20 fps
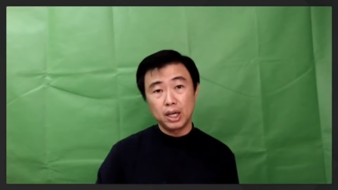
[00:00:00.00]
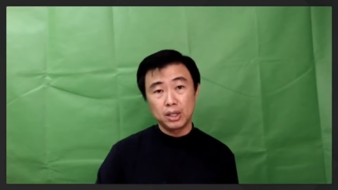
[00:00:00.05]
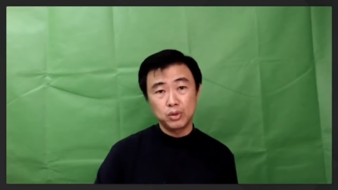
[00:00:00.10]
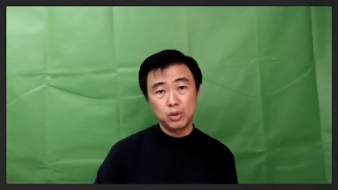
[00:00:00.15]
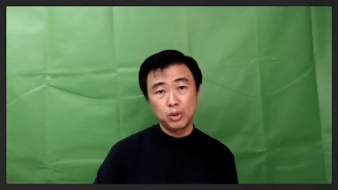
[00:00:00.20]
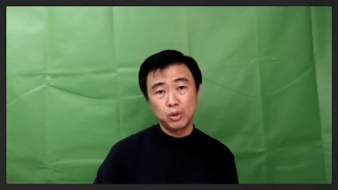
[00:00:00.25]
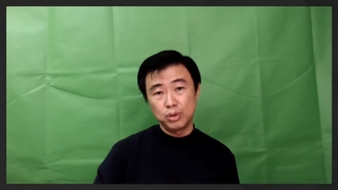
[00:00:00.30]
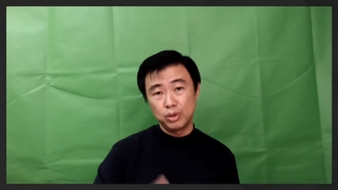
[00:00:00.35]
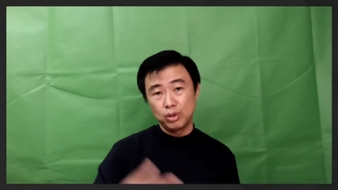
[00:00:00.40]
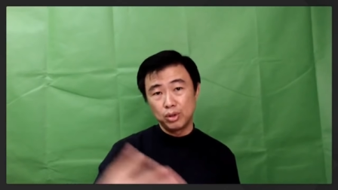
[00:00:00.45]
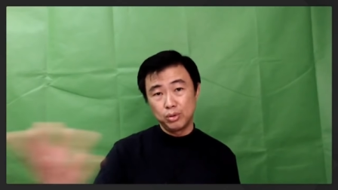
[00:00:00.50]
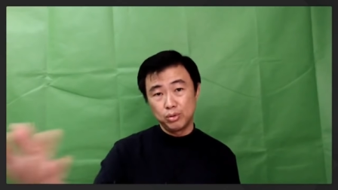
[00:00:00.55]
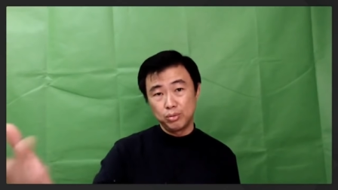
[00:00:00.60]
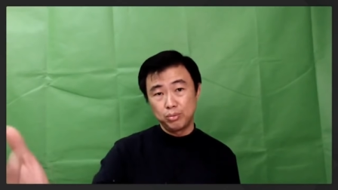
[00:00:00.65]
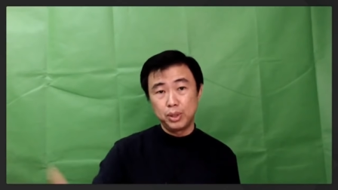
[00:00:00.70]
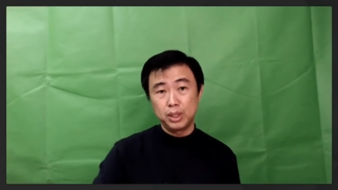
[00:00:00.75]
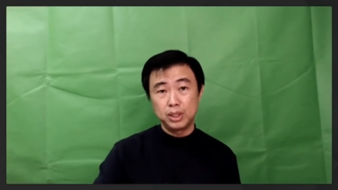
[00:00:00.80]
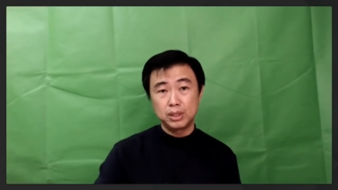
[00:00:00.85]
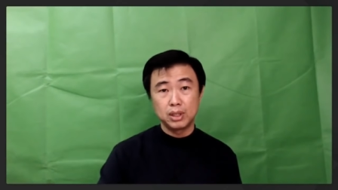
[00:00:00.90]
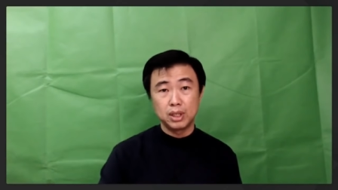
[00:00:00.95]
so you know
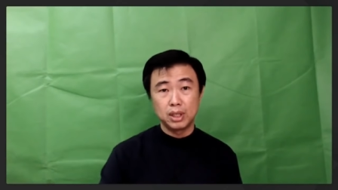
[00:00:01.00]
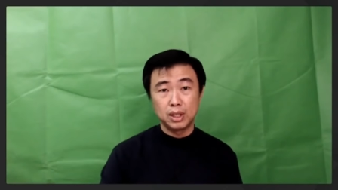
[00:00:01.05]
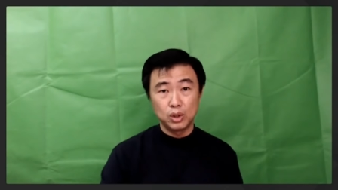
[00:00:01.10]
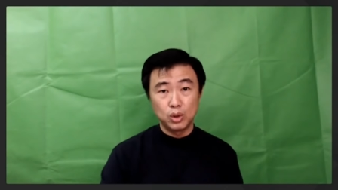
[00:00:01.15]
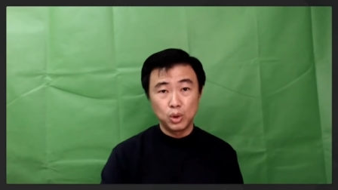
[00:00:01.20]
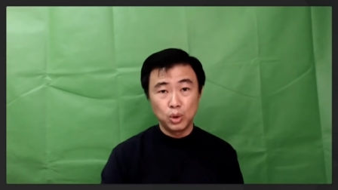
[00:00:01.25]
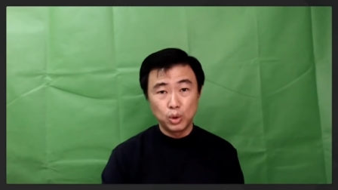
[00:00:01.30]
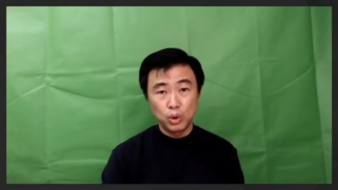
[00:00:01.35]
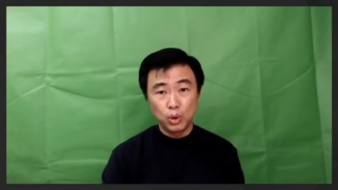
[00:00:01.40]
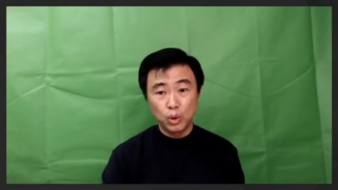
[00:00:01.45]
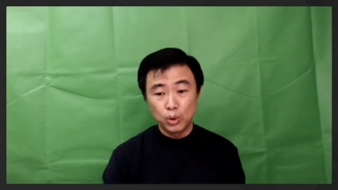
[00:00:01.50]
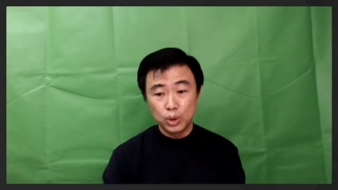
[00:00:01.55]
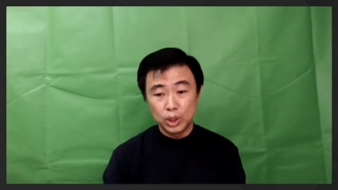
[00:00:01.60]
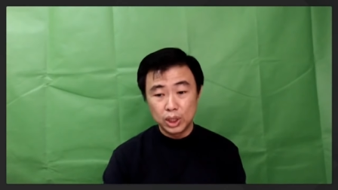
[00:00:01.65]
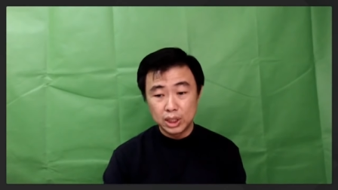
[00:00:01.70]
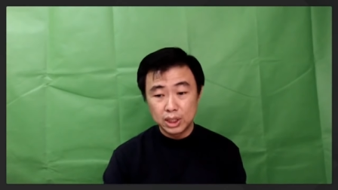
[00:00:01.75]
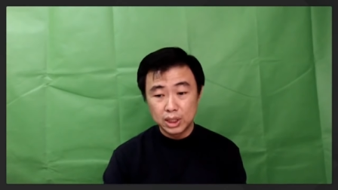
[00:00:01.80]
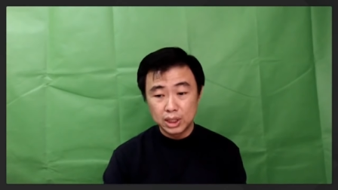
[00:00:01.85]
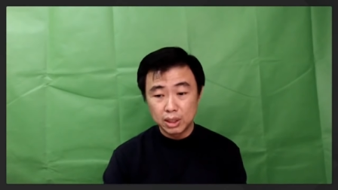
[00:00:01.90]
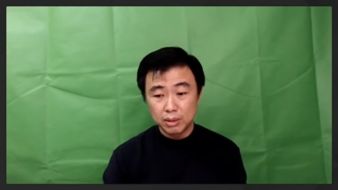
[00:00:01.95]
please uh, don't go
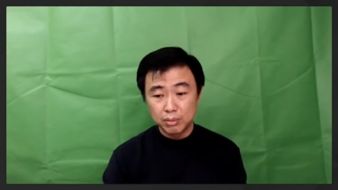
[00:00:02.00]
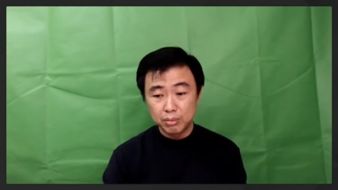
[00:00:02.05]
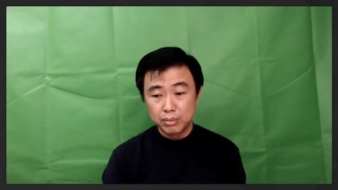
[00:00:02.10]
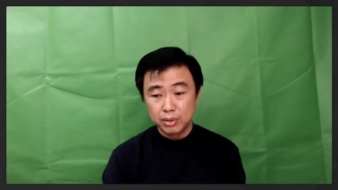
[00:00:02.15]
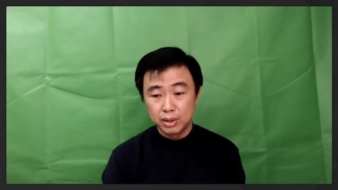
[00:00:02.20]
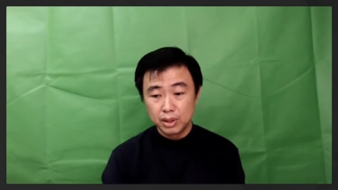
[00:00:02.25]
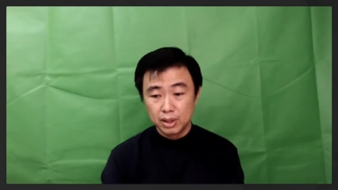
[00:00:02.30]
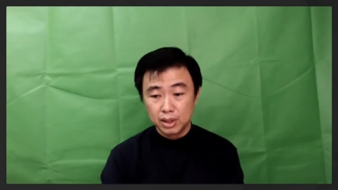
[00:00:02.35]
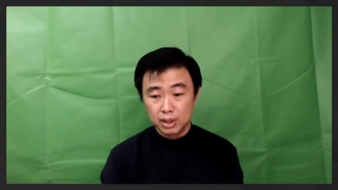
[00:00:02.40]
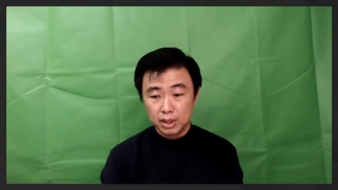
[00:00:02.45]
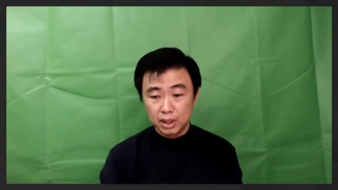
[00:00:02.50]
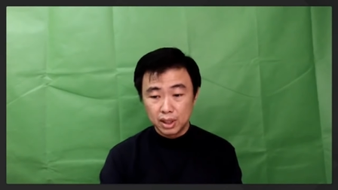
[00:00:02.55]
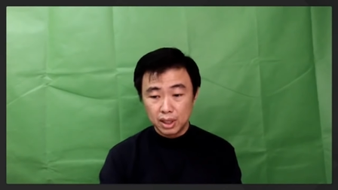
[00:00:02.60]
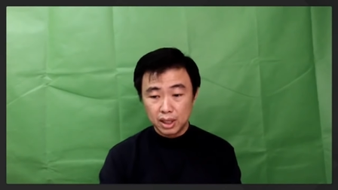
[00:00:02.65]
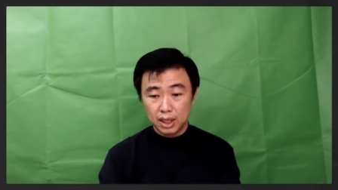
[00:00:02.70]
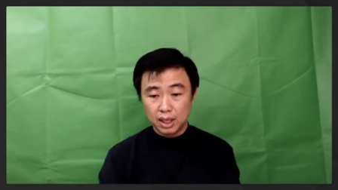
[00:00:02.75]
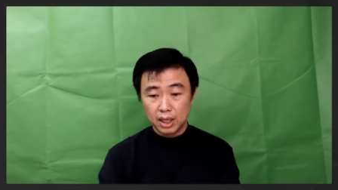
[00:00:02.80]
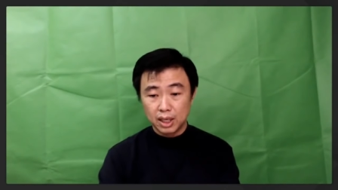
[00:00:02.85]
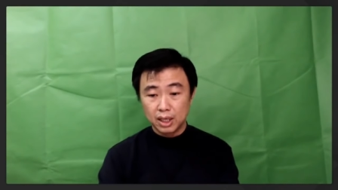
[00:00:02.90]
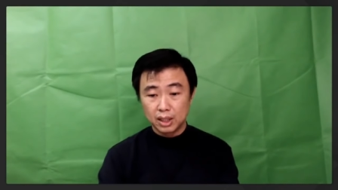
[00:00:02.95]
disturb
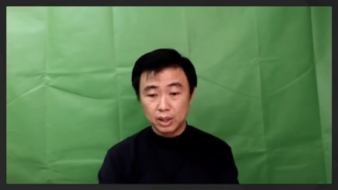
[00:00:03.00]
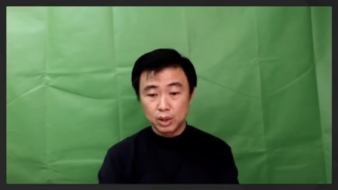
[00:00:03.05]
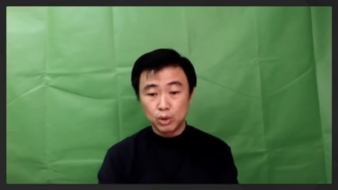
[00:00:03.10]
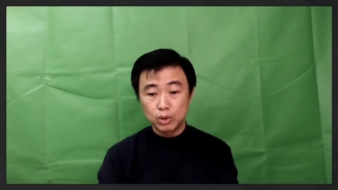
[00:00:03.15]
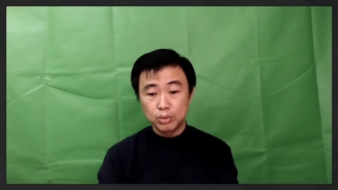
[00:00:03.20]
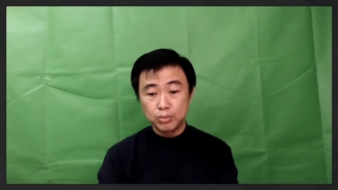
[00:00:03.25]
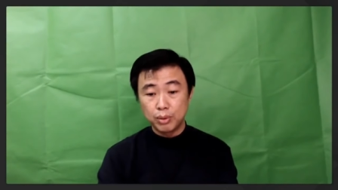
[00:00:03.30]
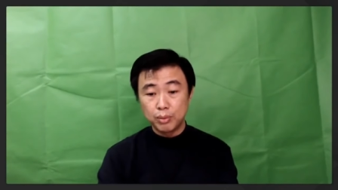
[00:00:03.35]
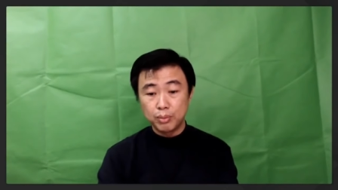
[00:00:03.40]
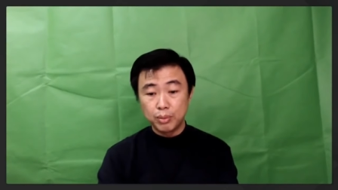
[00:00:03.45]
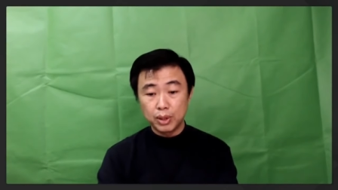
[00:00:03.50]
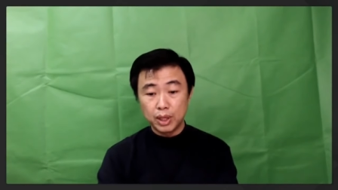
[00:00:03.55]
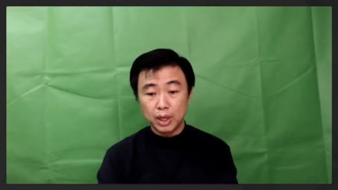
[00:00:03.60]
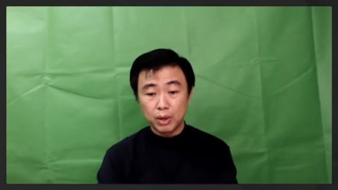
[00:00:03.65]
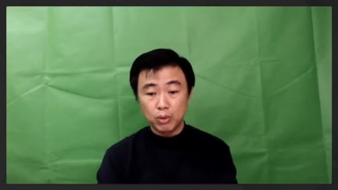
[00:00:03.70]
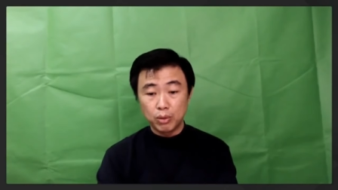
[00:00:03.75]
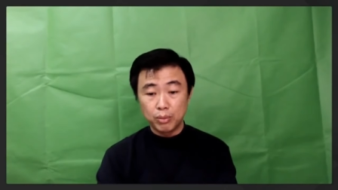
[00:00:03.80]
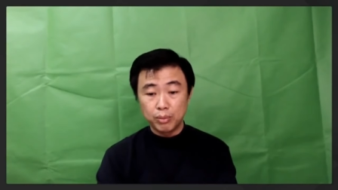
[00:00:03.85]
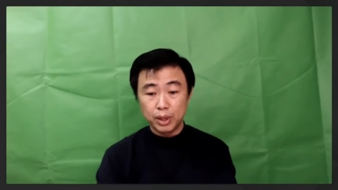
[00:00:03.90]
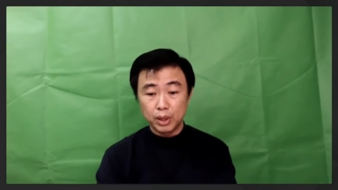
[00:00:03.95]
uh, those people that
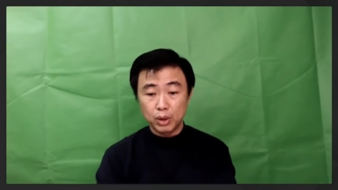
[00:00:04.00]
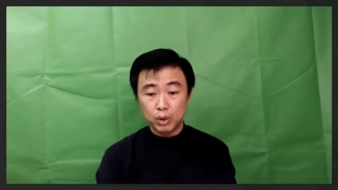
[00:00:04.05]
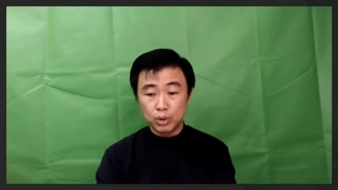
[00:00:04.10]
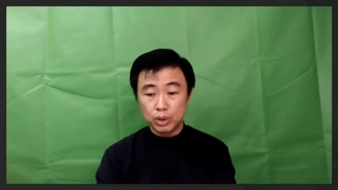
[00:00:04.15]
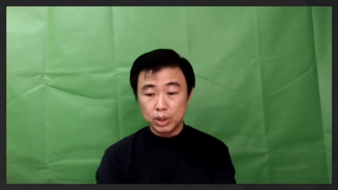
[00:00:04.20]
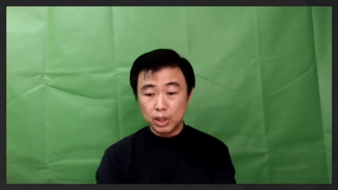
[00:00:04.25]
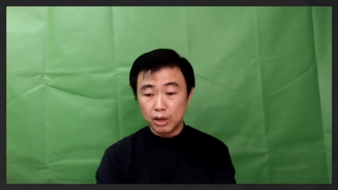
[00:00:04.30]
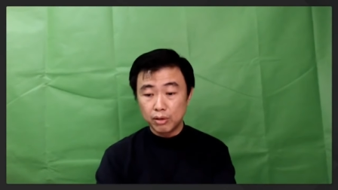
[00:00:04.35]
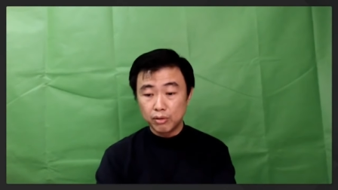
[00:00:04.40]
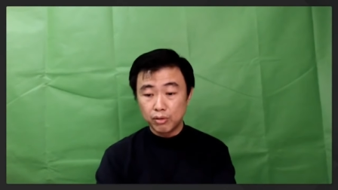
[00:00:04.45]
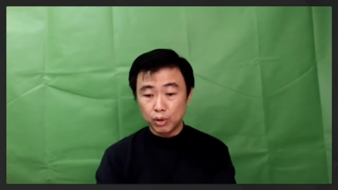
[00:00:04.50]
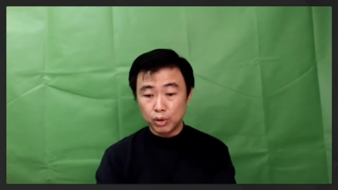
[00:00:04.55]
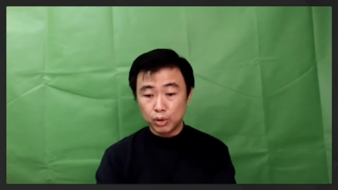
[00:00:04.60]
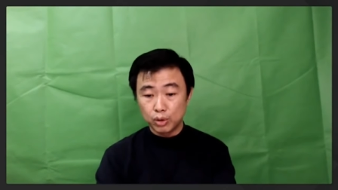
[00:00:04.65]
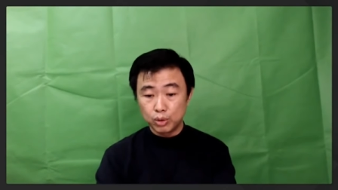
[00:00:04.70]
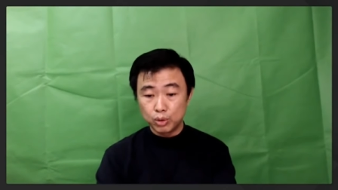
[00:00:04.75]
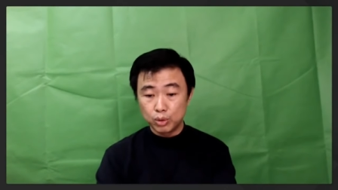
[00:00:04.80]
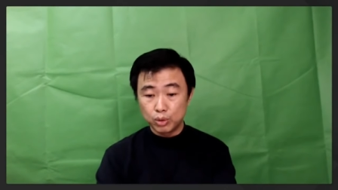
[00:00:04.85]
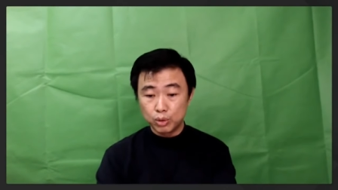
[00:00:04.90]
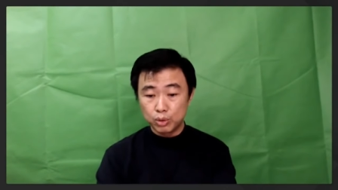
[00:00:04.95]
would be a good thing for you
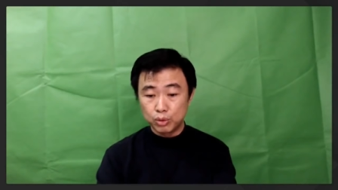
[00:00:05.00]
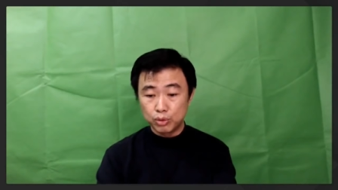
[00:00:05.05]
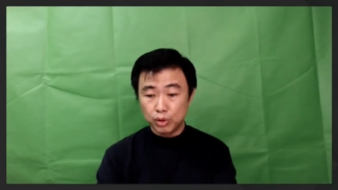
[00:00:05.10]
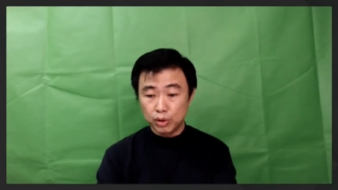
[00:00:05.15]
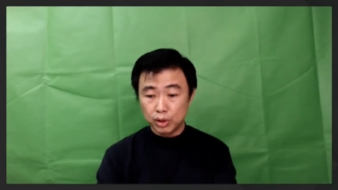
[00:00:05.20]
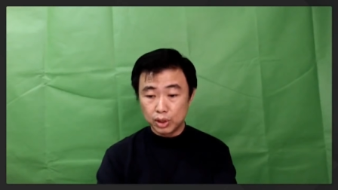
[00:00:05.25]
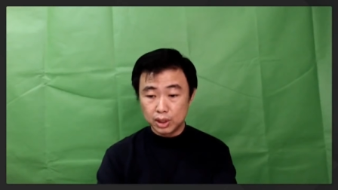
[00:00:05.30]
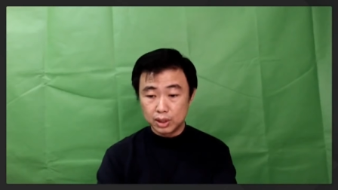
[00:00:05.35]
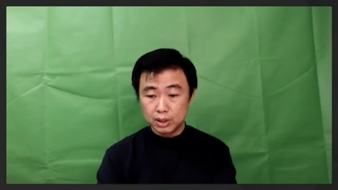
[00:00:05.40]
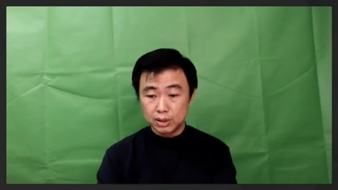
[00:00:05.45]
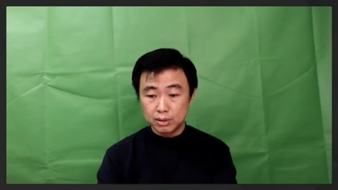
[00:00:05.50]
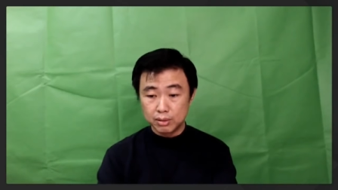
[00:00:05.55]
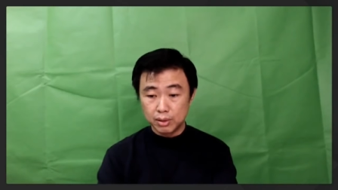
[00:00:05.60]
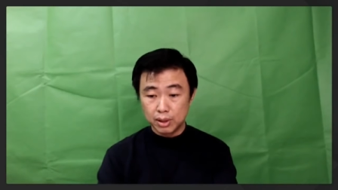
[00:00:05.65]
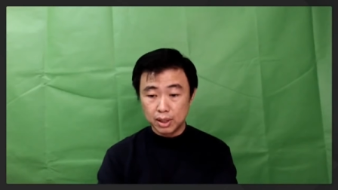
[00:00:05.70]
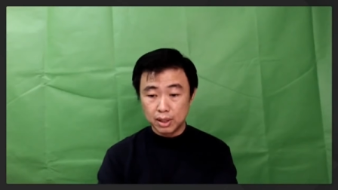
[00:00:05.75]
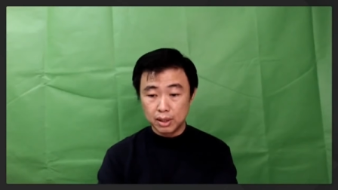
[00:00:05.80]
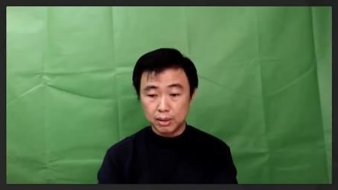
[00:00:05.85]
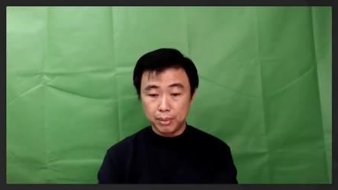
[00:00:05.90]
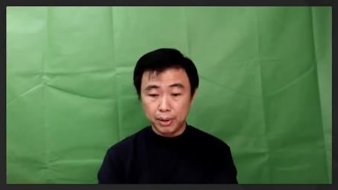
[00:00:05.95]
to do for this
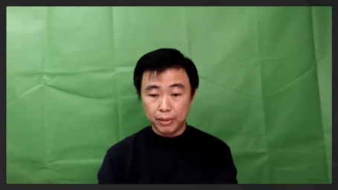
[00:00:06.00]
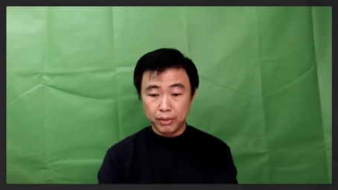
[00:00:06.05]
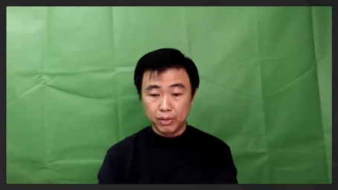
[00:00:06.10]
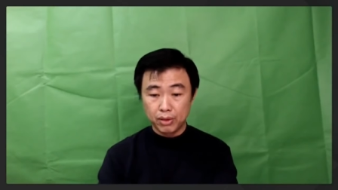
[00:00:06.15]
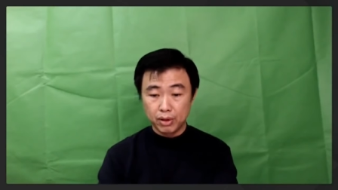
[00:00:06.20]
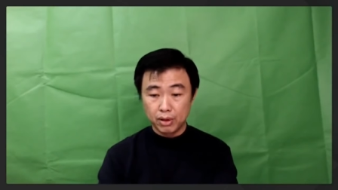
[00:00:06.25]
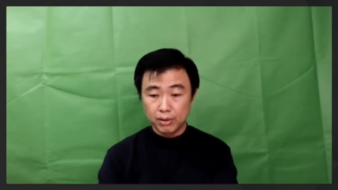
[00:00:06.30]
uh, month